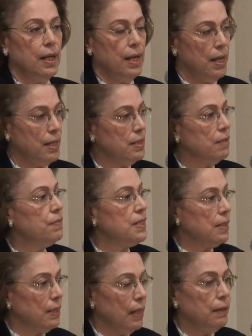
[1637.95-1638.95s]
has
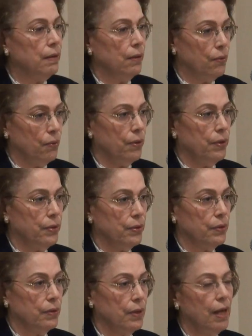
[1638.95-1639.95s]
misled the court.
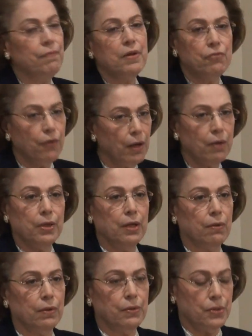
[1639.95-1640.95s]
I've been following
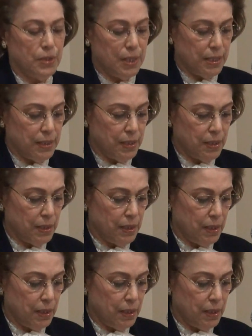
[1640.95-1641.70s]
all those cases.